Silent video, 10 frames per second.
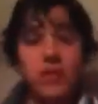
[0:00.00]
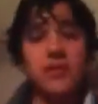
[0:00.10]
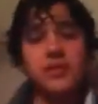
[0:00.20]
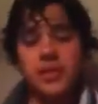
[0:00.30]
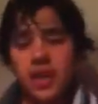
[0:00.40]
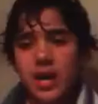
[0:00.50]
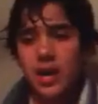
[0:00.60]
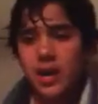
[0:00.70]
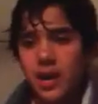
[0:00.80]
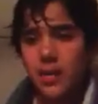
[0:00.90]
of his
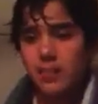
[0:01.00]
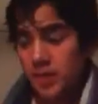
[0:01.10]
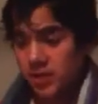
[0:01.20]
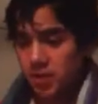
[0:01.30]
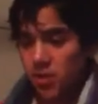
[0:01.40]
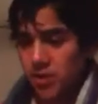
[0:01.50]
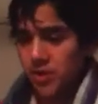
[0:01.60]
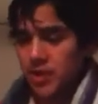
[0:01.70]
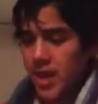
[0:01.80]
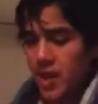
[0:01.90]
best corps
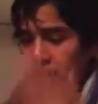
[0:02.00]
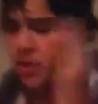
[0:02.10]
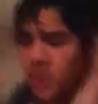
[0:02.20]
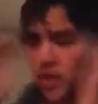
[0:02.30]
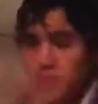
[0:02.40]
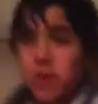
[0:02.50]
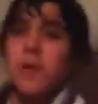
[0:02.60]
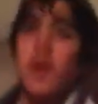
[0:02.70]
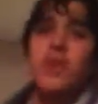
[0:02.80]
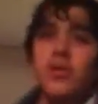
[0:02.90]
down two
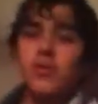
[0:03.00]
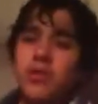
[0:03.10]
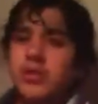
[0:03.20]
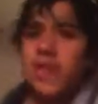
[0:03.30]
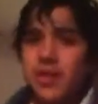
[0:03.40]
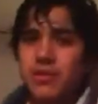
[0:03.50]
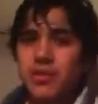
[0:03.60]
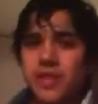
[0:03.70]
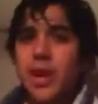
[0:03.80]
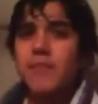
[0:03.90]
parallel roads to
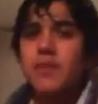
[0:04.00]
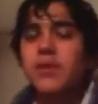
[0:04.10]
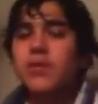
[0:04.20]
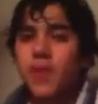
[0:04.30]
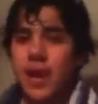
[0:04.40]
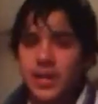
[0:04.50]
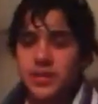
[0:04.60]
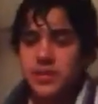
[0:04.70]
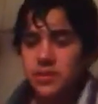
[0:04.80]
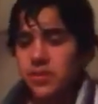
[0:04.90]
intercept
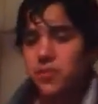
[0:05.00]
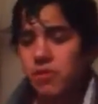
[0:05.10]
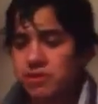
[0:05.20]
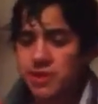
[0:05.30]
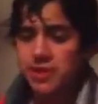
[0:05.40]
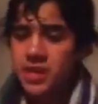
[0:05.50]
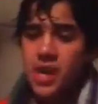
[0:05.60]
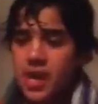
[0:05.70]
Grant's two forces,